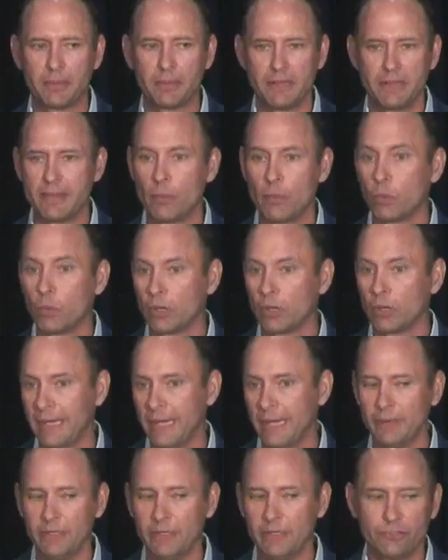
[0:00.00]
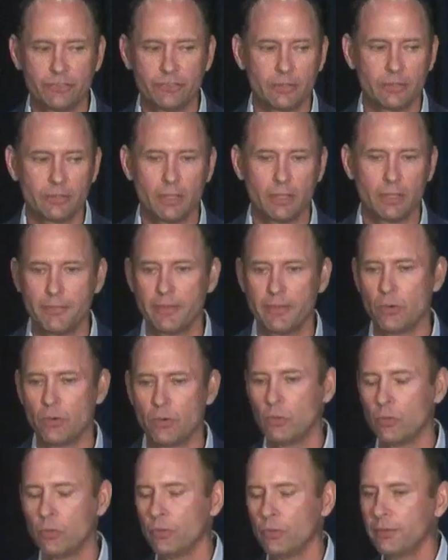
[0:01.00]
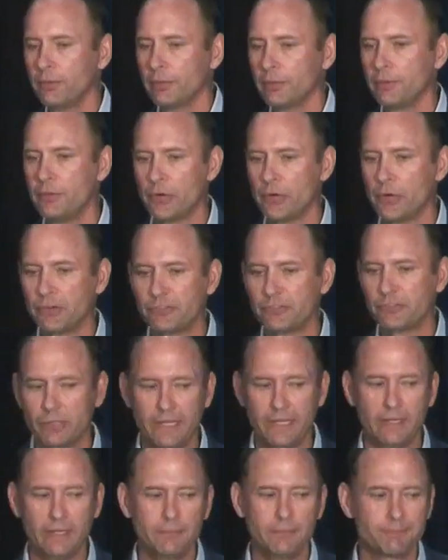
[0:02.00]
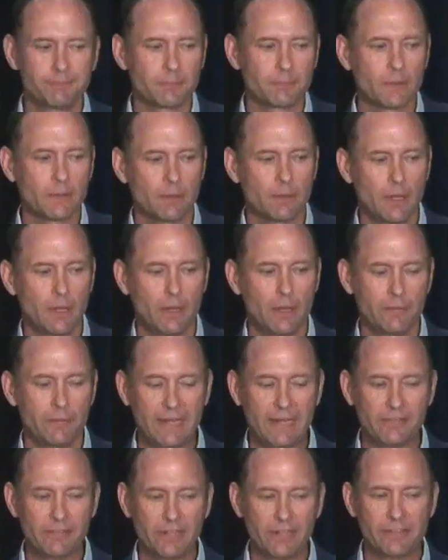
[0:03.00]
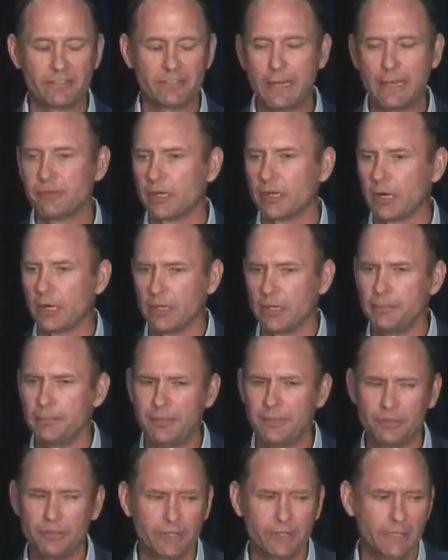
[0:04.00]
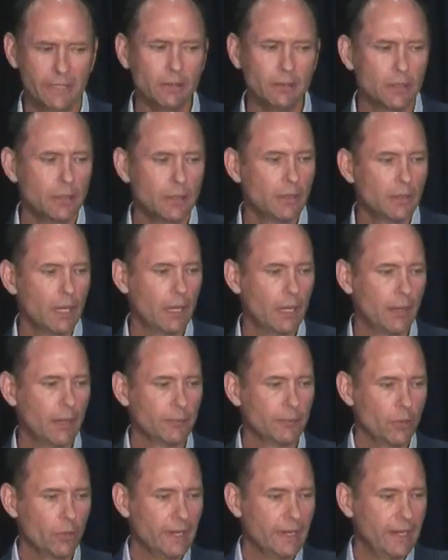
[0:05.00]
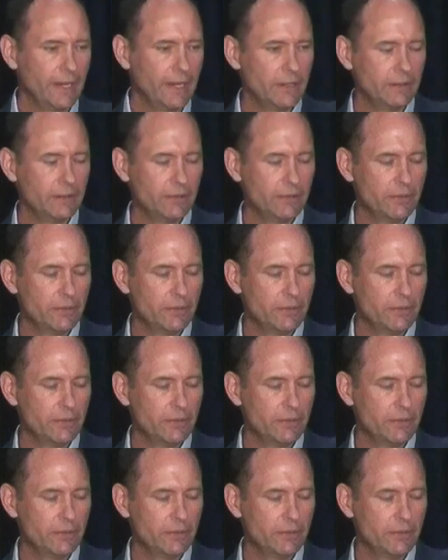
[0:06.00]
that were damaged. The old nursery native landscapes and garden building located, you'll